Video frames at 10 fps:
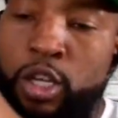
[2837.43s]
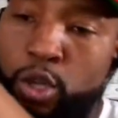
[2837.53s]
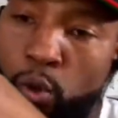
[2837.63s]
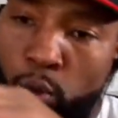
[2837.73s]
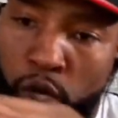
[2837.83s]

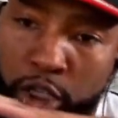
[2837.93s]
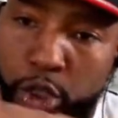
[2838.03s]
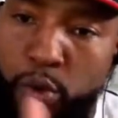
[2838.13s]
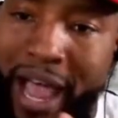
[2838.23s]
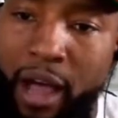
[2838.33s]
So
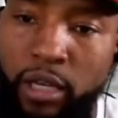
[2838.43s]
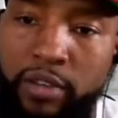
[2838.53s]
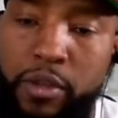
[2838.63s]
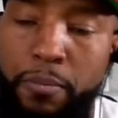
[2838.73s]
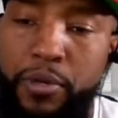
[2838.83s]
once you
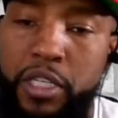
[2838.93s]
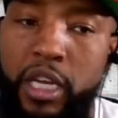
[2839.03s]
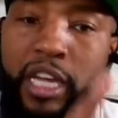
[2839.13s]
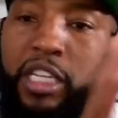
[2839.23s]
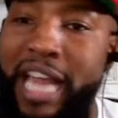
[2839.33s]
outlive
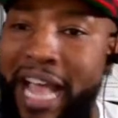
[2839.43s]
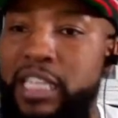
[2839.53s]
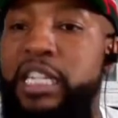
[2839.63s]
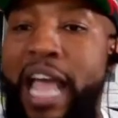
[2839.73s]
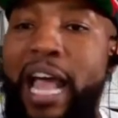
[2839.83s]
depreciation,
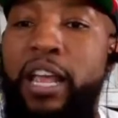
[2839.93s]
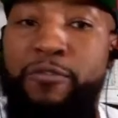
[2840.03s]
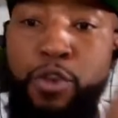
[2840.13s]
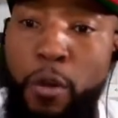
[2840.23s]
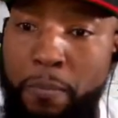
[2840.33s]
that
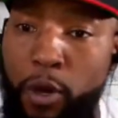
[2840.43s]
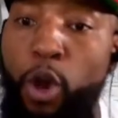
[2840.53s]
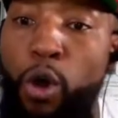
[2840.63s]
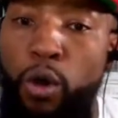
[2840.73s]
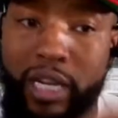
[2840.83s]
if your
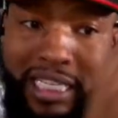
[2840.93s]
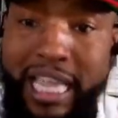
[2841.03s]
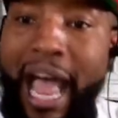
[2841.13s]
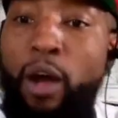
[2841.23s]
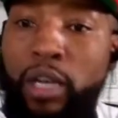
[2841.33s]
goal
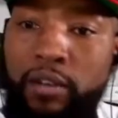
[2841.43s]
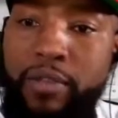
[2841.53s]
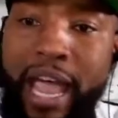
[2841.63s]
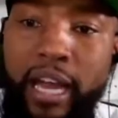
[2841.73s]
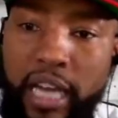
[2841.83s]
is to
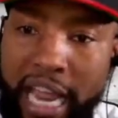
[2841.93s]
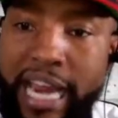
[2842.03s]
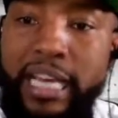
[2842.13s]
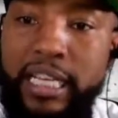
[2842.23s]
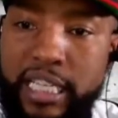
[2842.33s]
outlive that
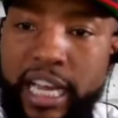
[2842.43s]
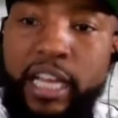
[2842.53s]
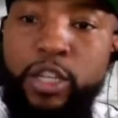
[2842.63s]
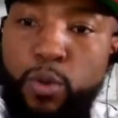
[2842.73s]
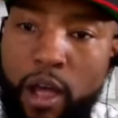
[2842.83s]
8,
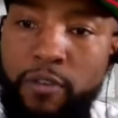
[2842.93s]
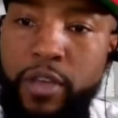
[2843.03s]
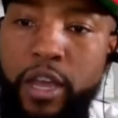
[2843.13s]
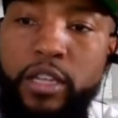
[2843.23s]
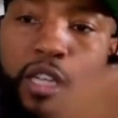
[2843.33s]
10,
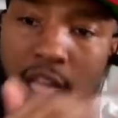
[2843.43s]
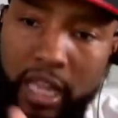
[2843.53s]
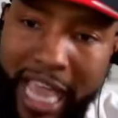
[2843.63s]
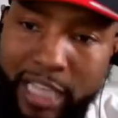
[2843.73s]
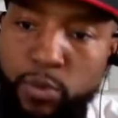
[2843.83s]
12 years,
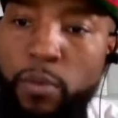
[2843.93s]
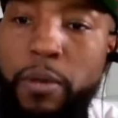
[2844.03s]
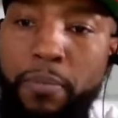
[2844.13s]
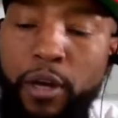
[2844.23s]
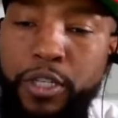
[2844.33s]
that's when
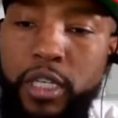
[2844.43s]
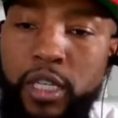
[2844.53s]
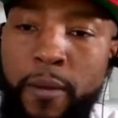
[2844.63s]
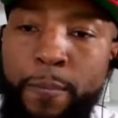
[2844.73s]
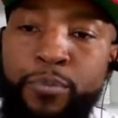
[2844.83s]
we
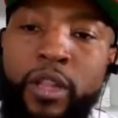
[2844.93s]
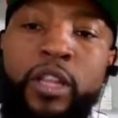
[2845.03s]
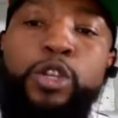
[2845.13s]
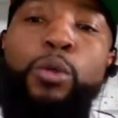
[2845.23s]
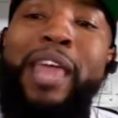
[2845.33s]
purchase.
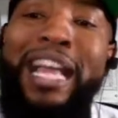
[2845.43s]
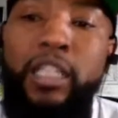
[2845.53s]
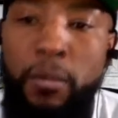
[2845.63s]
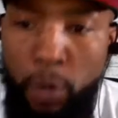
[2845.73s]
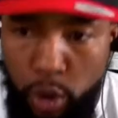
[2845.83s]
So
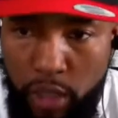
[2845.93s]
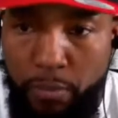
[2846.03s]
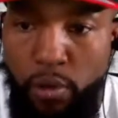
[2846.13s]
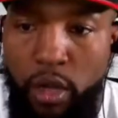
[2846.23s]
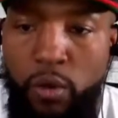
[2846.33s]
that's the most
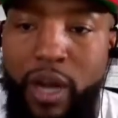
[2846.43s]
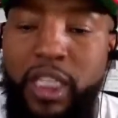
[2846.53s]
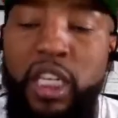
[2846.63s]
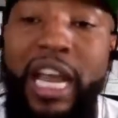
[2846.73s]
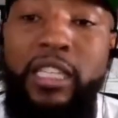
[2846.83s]
important
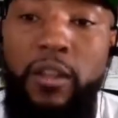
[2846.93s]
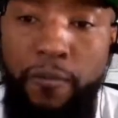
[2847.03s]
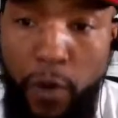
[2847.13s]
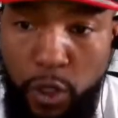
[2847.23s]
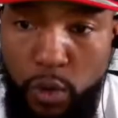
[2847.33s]
question. That's
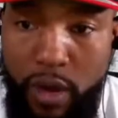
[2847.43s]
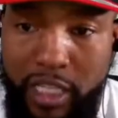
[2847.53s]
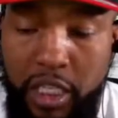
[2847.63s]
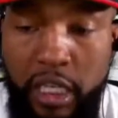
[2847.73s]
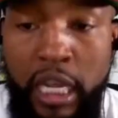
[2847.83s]
the first
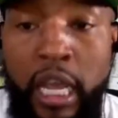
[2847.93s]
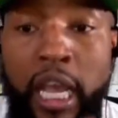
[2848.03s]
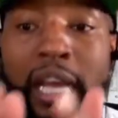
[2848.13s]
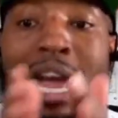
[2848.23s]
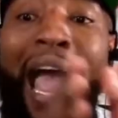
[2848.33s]
question.
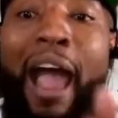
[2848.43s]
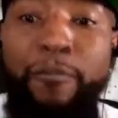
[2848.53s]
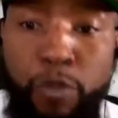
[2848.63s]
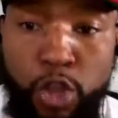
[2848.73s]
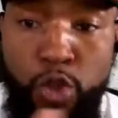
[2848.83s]

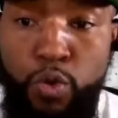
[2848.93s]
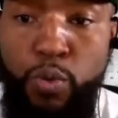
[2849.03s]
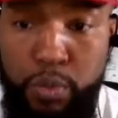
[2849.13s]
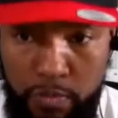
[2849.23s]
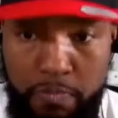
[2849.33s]
After
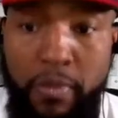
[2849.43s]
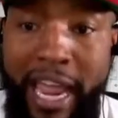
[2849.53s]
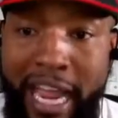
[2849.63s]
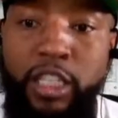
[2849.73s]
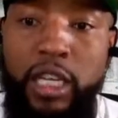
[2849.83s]
you
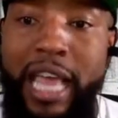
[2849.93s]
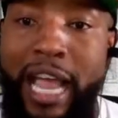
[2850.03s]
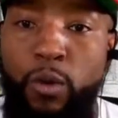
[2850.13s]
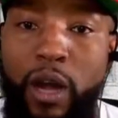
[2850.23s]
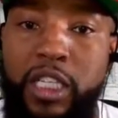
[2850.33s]
answer
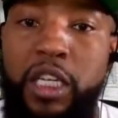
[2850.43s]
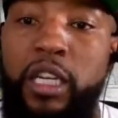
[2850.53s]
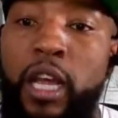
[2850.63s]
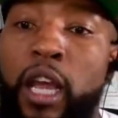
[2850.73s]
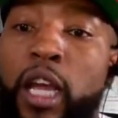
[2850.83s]
that
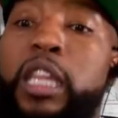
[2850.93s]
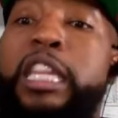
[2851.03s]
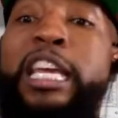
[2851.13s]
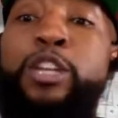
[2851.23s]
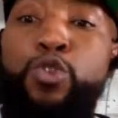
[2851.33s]
question,
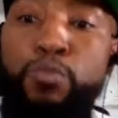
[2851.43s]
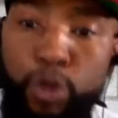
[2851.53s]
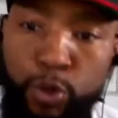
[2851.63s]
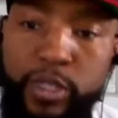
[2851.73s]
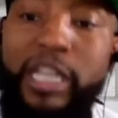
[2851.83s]
then you
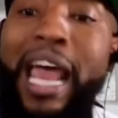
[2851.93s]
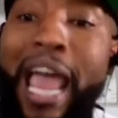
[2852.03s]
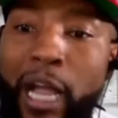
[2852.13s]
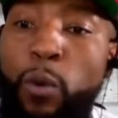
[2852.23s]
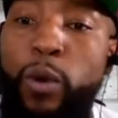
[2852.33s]
move to
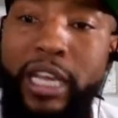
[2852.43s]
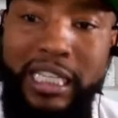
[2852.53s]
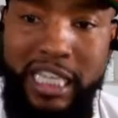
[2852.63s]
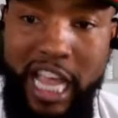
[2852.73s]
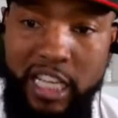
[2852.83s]
the
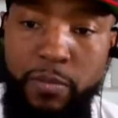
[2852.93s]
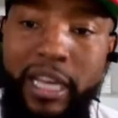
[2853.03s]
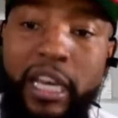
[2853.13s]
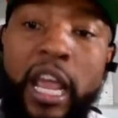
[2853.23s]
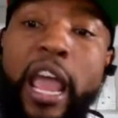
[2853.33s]
equity
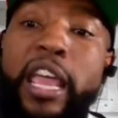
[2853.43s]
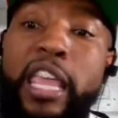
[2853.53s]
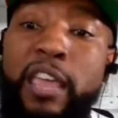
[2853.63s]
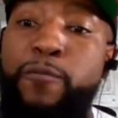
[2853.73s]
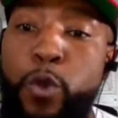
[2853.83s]
assessment
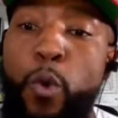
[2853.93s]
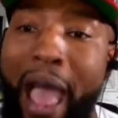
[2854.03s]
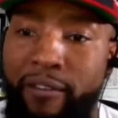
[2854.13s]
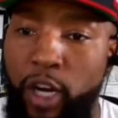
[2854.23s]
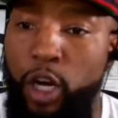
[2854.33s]
if you
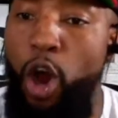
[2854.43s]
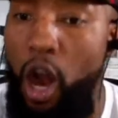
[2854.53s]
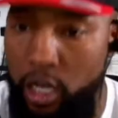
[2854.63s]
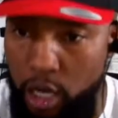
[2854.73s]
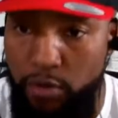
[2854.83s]
have a
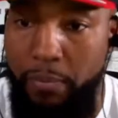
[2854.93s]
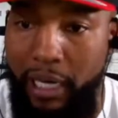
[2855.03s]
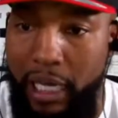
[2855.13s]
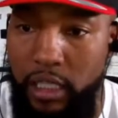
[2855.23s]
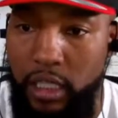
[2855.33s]
car to
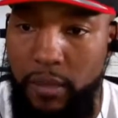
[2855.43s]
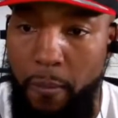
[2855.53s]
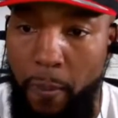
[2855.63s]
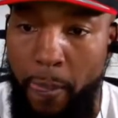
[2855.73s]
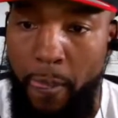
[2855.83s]

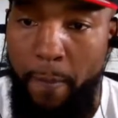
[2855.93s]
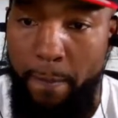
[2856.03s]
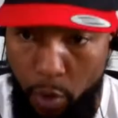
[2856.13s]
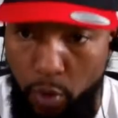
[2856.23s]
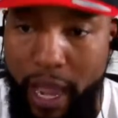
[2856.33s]
replace.
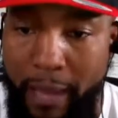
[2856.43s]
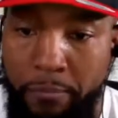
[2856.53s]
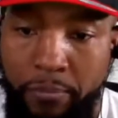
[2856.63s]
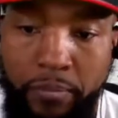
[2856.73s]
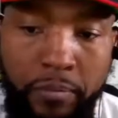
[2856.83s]
Okay?